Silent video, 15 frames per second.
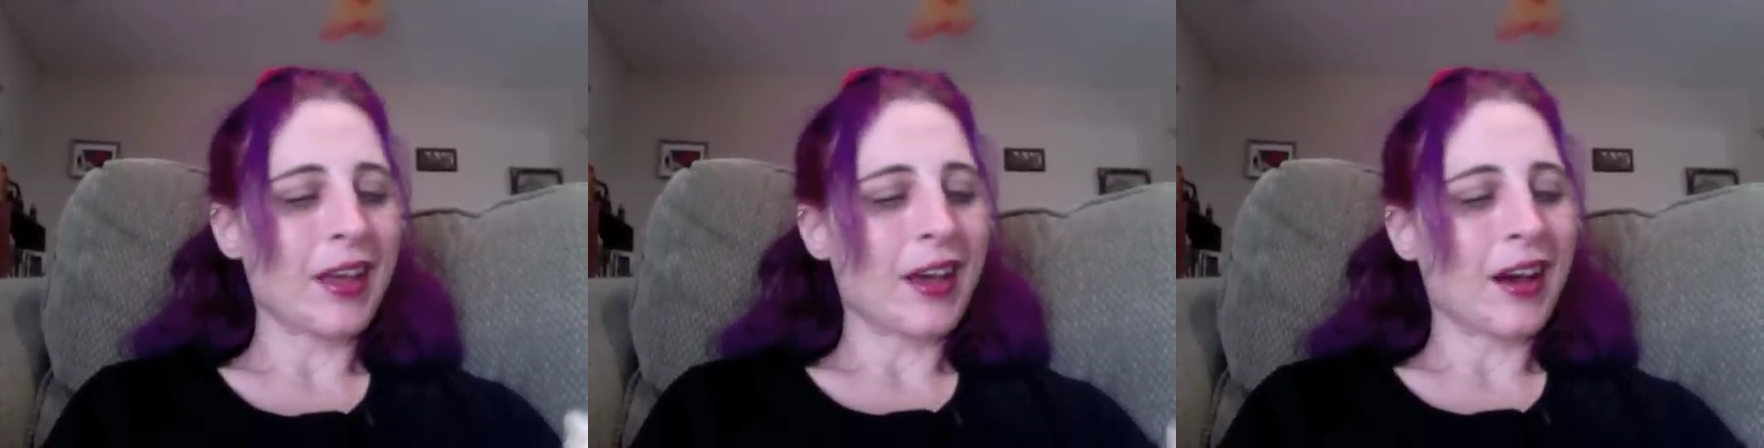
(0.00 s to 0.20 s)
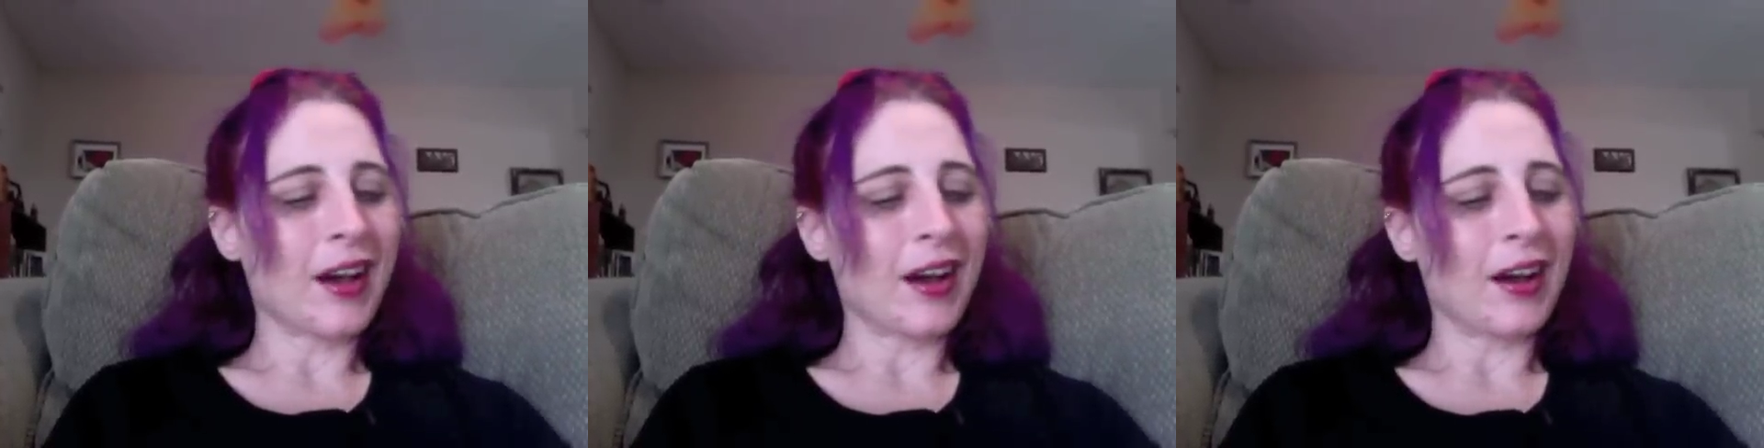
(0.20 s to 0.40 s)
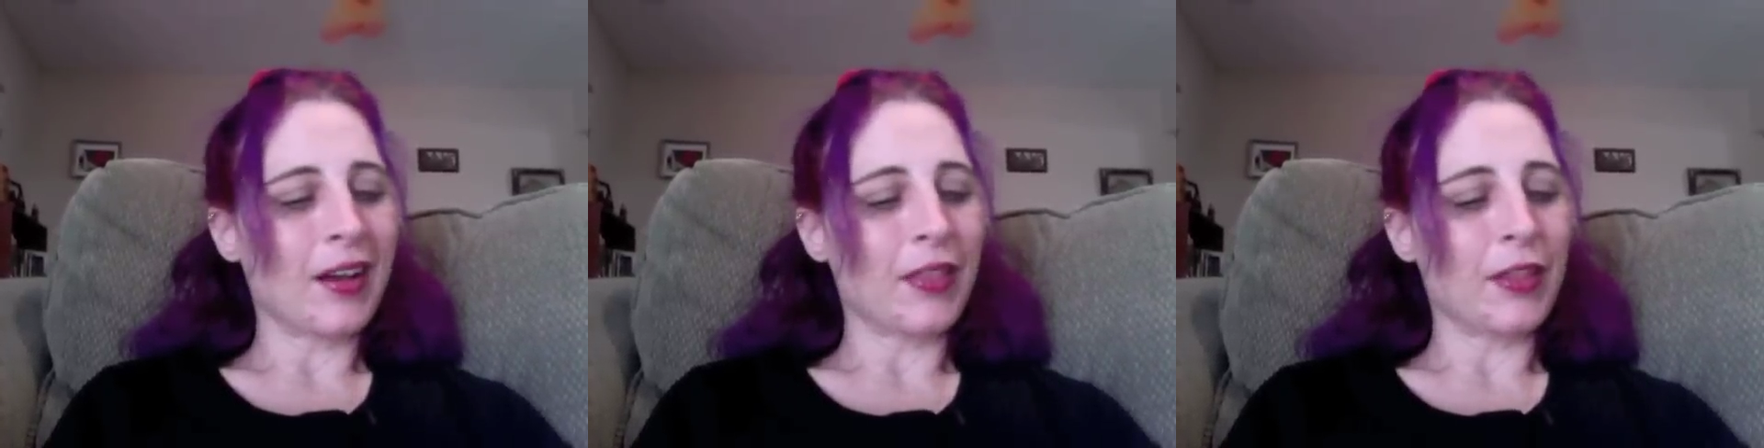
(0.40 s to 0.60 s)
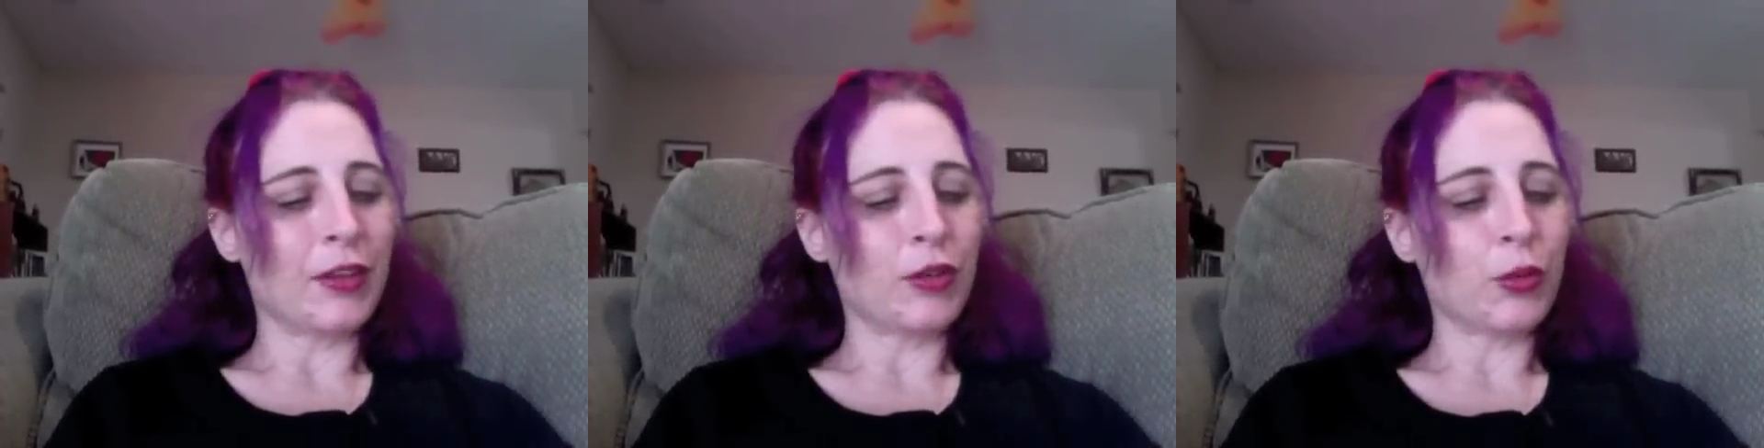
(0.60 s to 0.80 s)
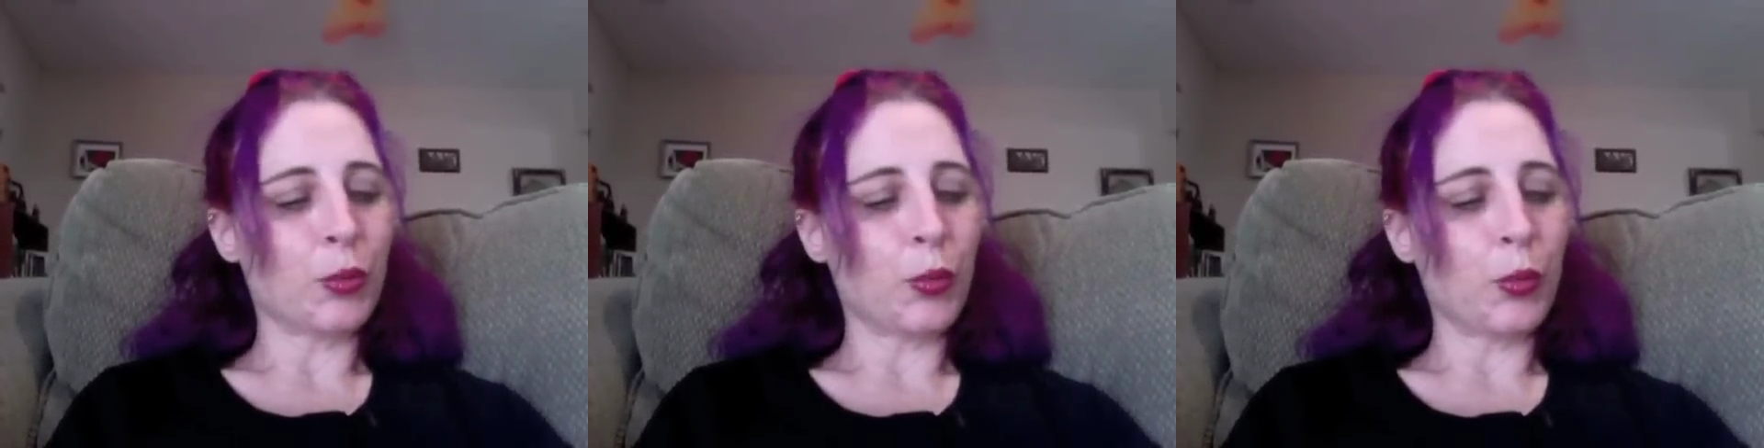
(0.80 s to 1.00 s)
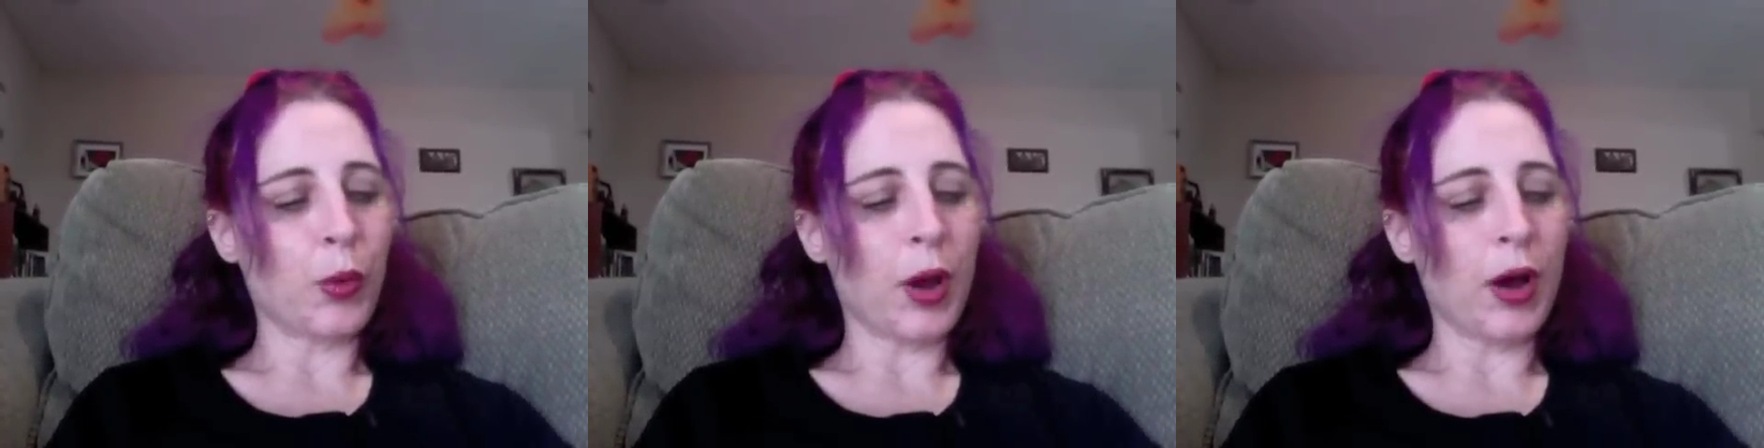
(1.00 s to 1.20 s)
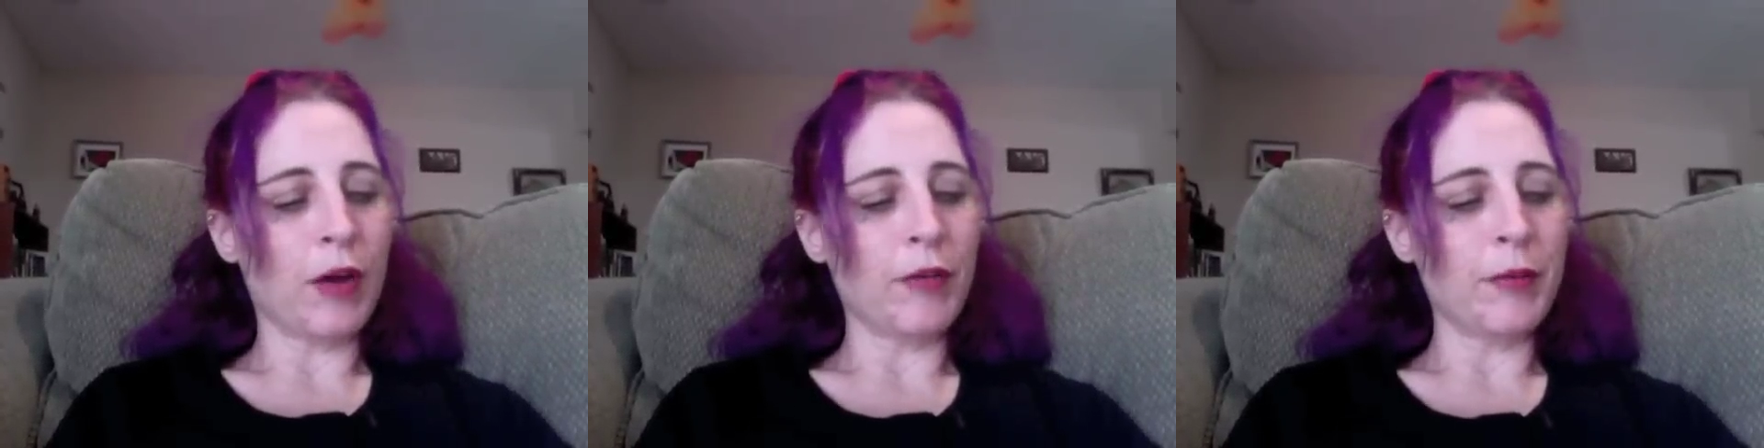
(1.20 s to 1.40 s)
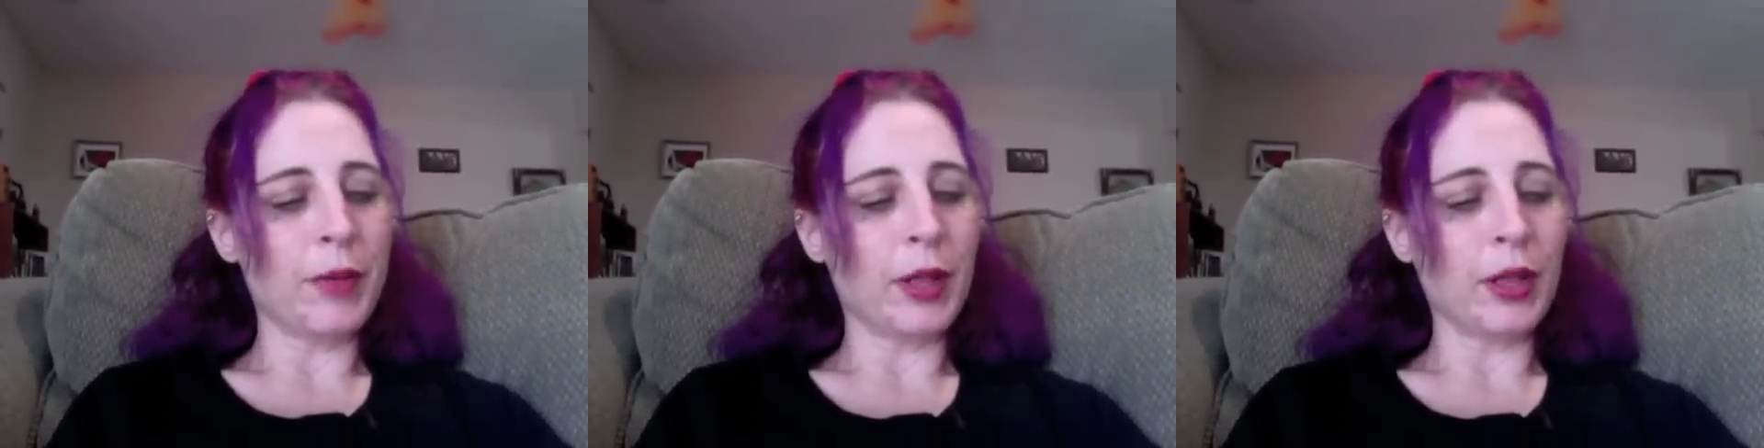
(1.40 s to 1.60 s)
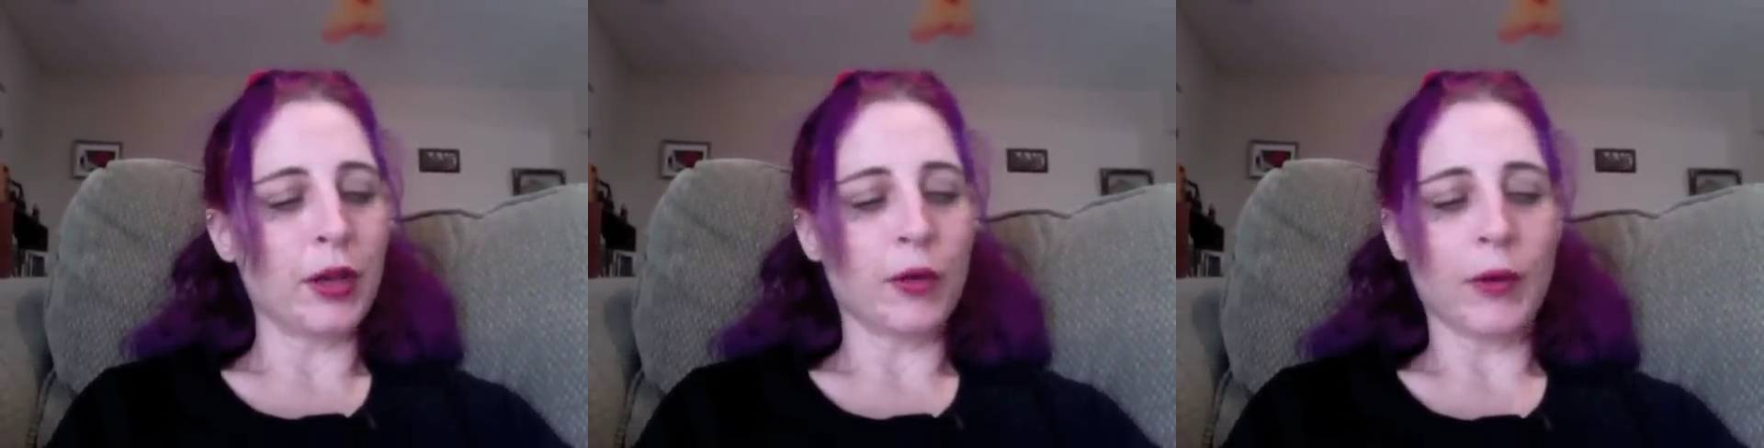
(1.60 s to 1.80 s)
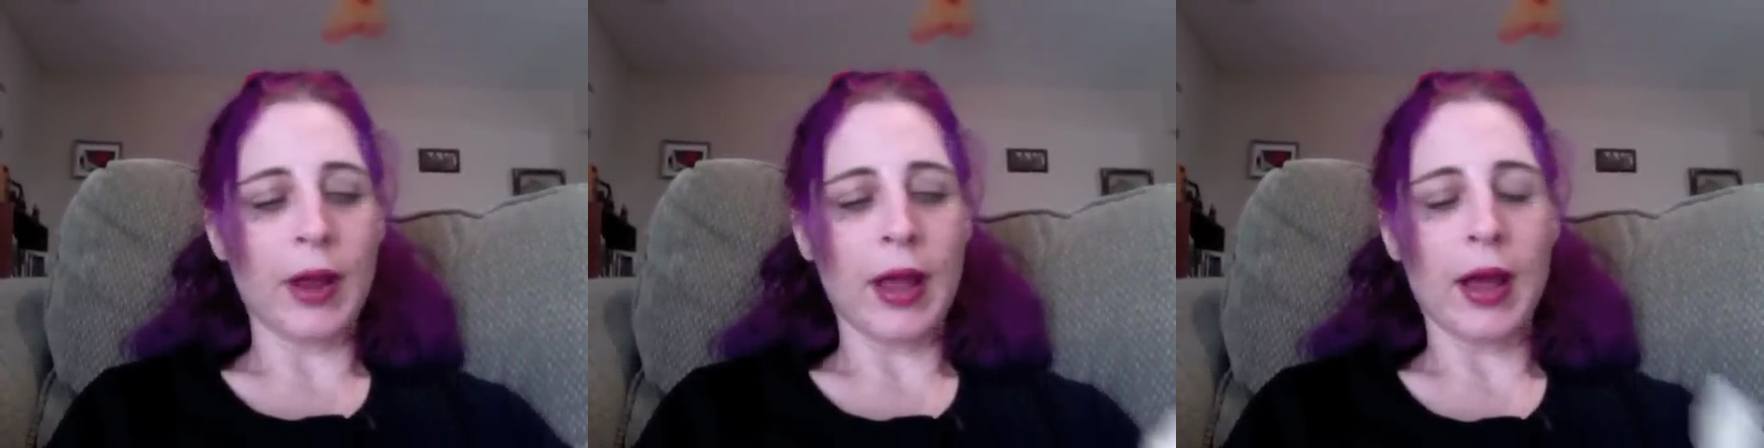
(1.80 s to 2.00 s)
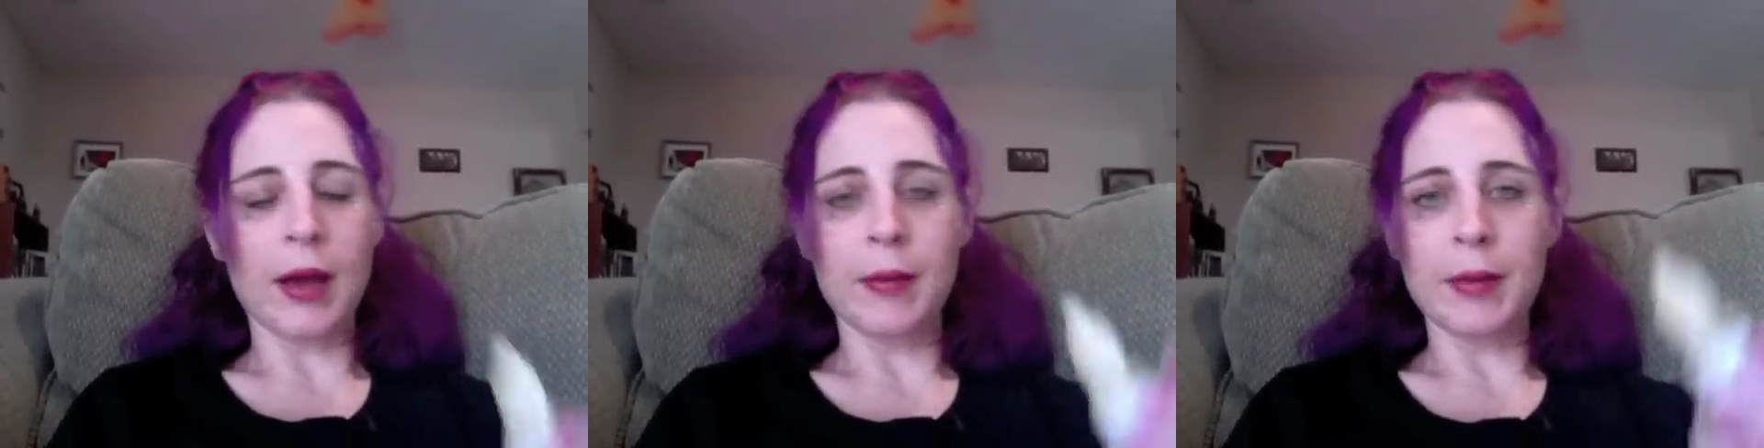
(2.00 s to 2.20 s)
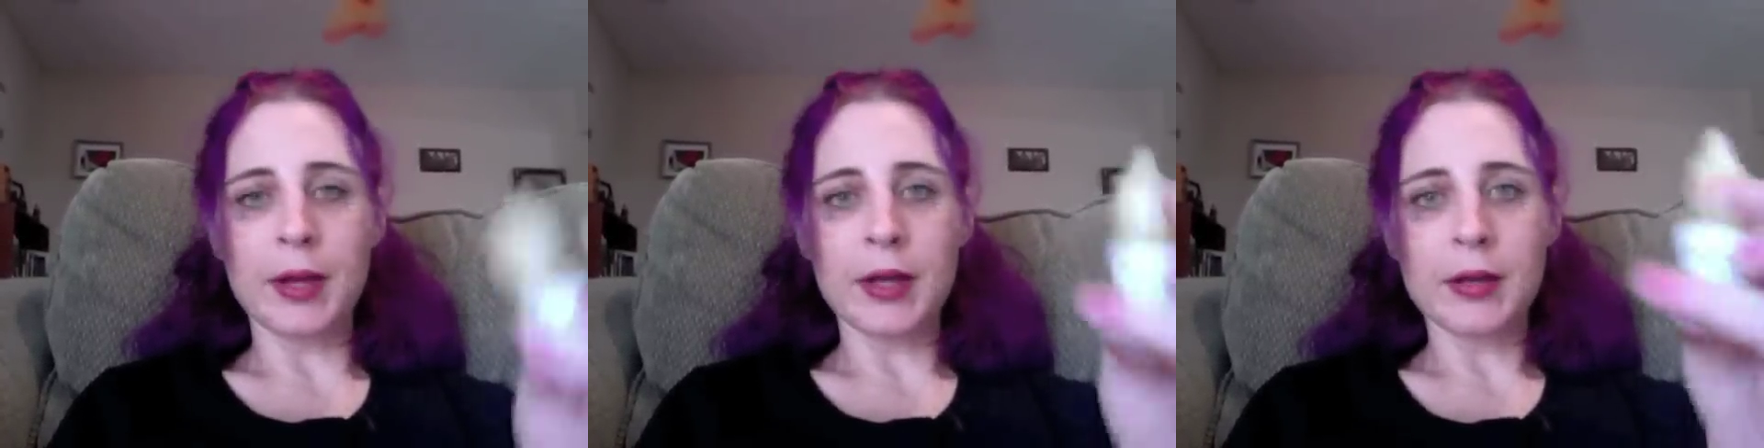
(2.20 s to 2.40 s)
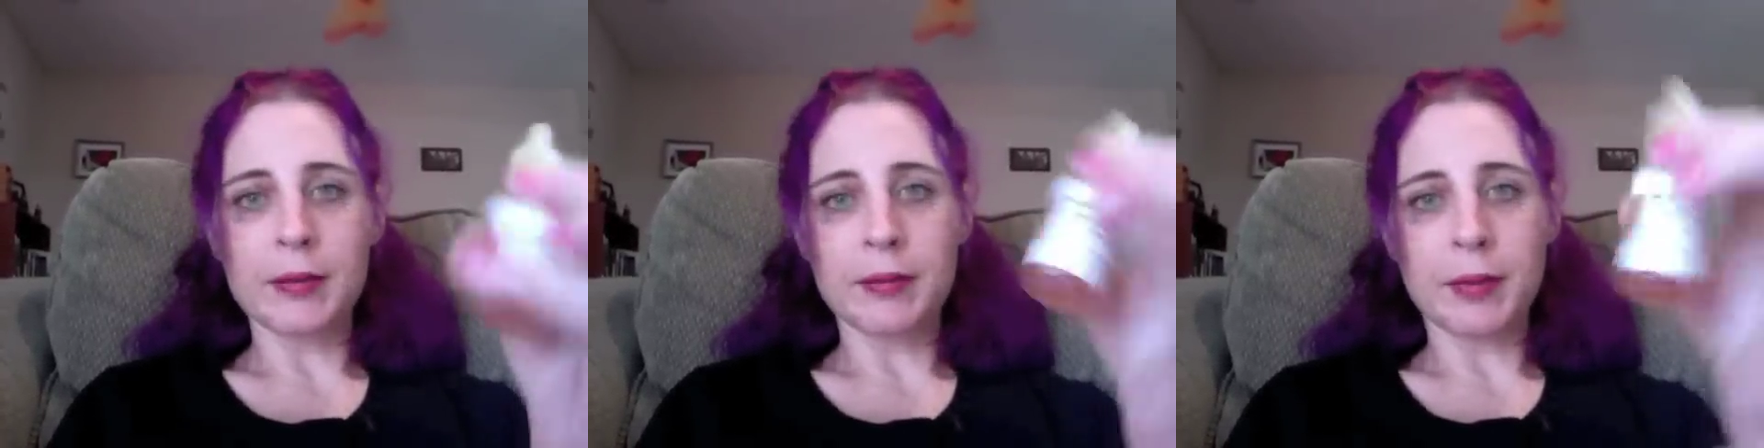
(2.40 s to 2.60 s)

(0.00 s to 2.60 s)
The 12 milligram